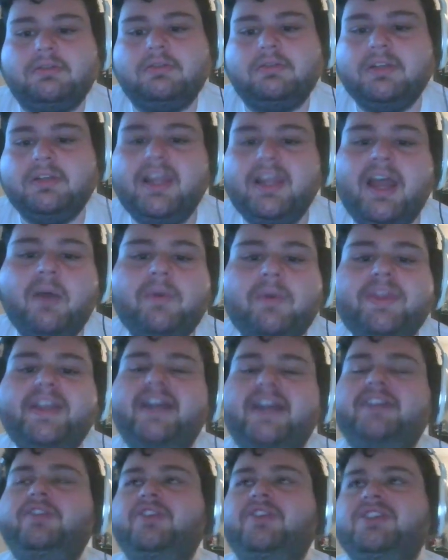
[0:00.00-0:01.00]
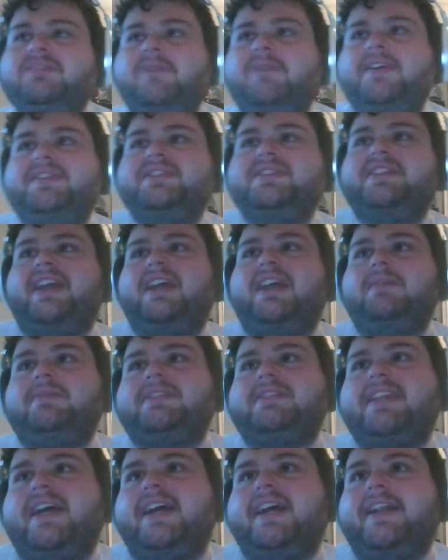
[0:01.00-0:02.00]
Yeah, one thing I noticed about this game is
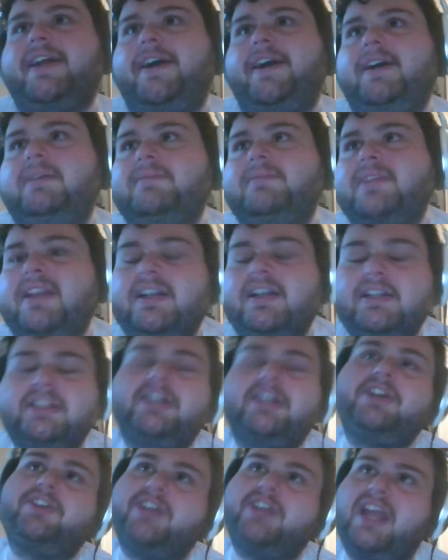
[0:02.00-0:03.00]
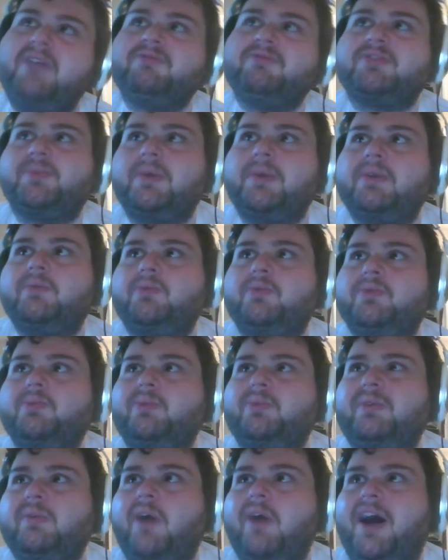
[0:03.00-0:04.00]
that, and the other games that we
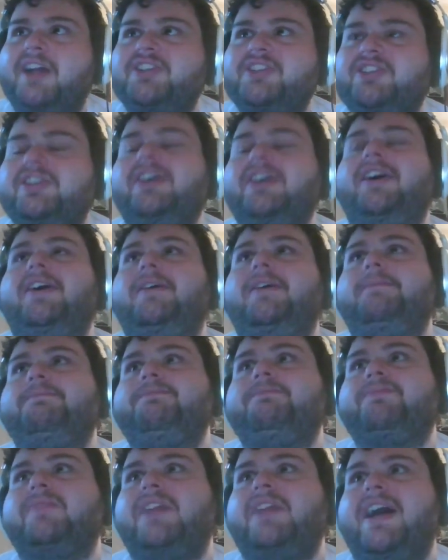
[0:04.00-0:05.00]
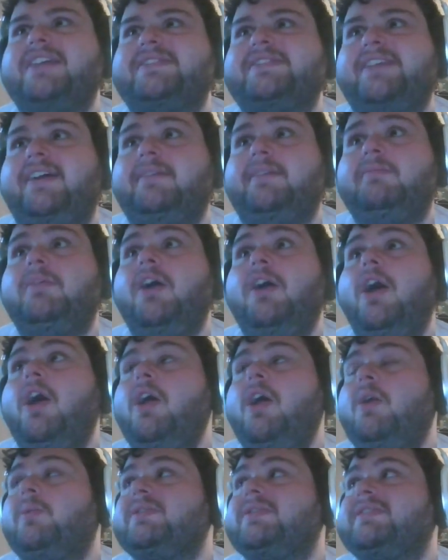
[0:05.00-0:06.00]
watched last time,
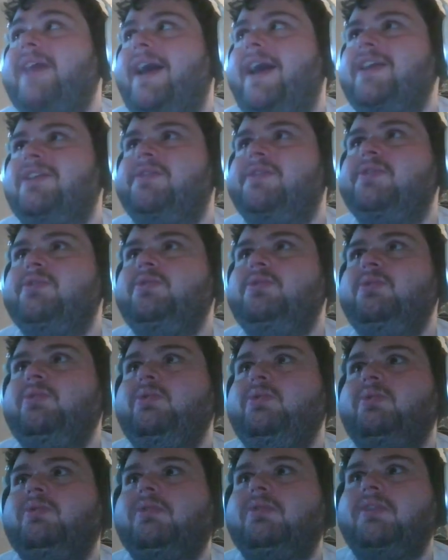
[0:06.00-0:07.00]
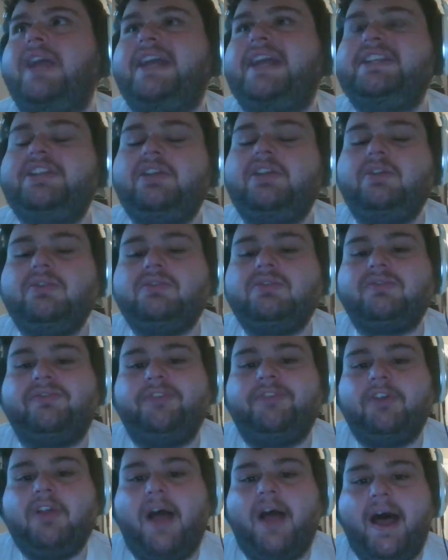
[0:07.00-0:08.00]
was that you like to use
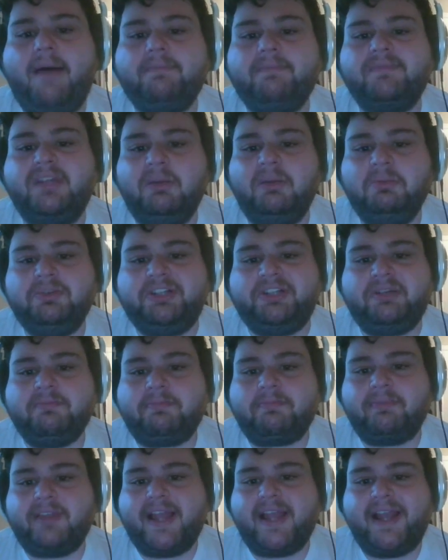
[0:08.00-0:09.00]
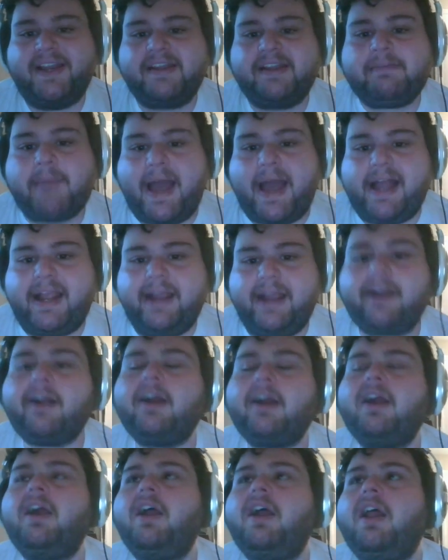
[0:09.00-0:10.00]
full hop, double jump, landing back air,
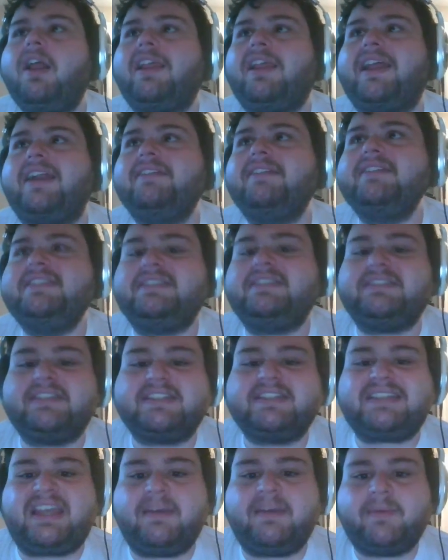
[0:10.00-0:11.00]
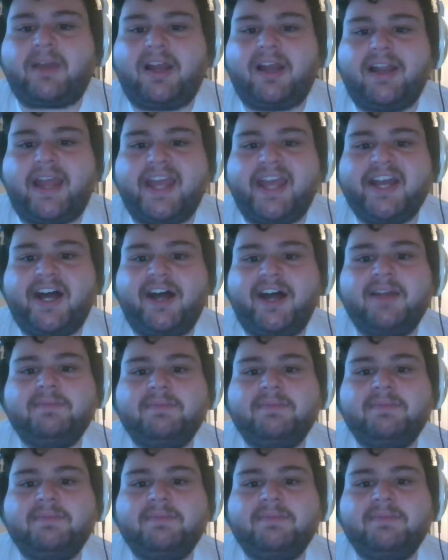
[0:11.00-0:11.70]
and at least in this game it got AHOD.